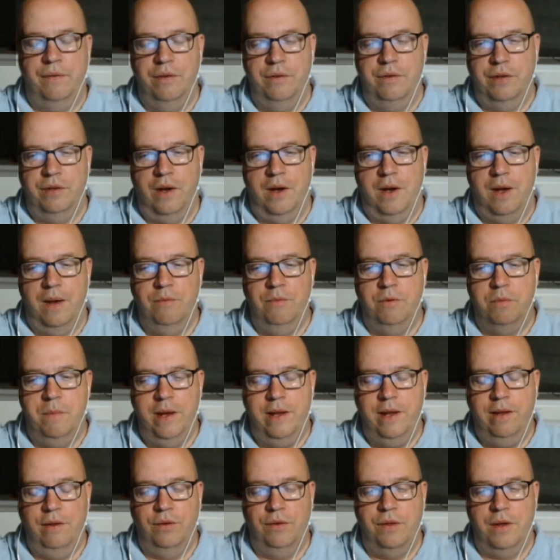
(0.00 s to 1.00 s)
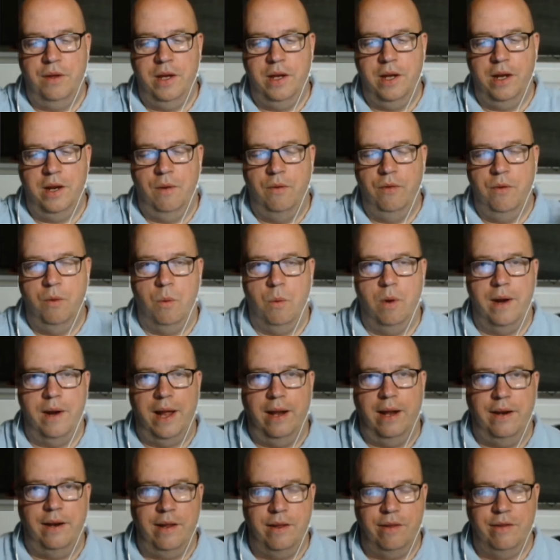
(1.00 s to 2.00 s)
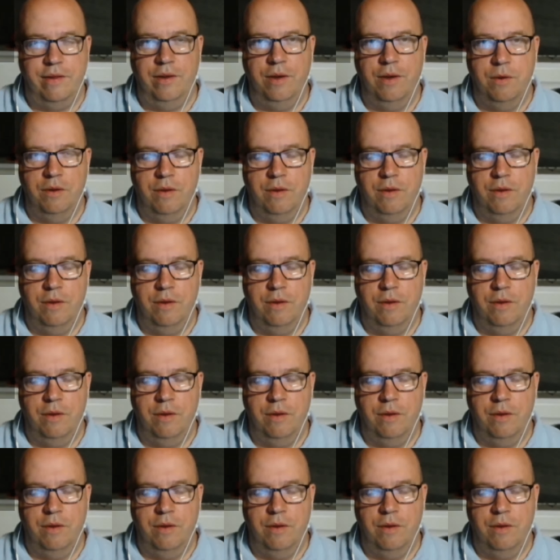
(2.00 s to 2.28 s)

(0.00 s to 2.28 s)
times means that, you know, on the one hand, it's